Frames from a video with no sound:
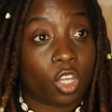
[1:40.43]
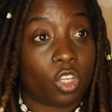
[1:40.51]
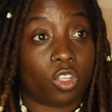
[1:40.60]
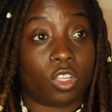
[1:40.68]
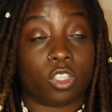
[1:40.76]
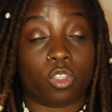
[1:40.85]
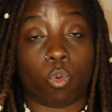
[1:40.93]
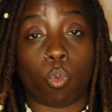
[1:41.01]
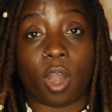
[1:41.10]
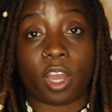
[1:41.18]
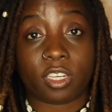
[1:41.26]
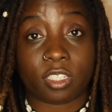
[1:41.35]
You need to
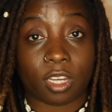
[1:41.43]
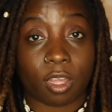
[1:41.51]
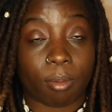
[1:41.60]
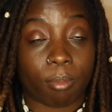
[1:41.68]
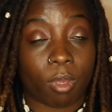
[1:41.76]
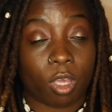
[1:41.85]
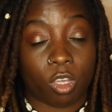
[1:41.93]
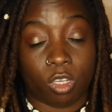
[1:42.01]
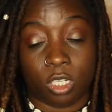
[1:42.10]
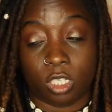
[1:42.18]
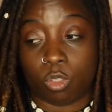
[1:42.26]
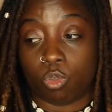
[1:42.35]
wash them,
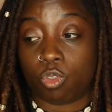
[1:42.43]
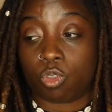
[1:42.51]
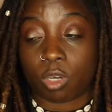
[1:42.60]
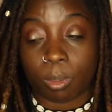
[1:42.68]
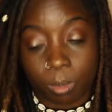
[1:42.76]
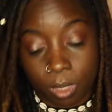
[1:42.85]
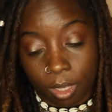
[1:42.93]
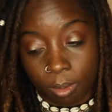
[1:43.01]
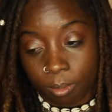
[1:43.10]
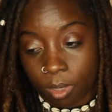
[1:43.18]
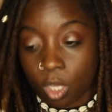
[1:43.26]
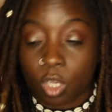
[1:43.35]
you need to trim
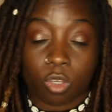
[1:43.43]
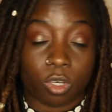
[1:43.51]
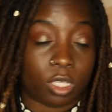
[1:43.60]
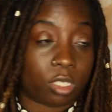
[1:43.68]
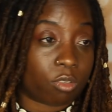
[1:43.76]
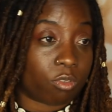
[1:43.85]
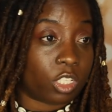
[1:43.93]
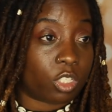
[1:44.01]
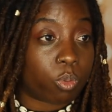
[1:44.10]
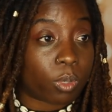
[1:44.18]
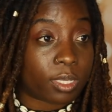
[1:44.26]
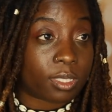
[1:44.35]
them, you need to
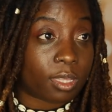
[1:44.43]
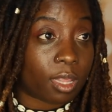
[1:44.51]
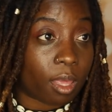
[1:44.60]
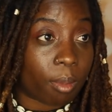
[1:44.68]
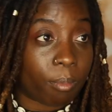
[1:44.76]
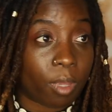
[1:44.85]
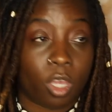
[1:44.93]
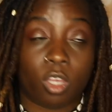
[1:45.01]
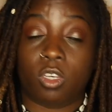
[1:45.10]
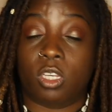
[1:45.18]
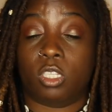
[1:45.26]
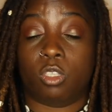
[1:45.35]
retwist them,
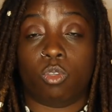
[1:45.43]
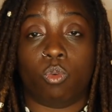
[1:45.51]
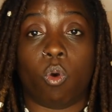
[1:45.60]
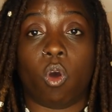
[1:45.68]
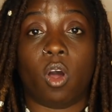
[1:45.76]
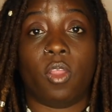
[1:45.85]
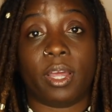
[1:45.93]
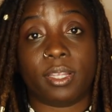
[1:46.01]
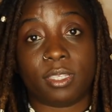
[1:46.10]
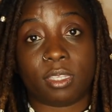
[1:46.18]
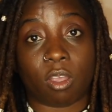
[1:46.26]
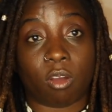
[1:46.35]
you need to do all
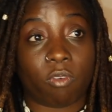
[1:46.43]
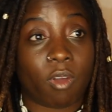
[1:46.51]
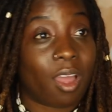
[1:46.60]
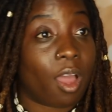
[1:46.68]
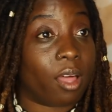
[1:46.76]
that stuff.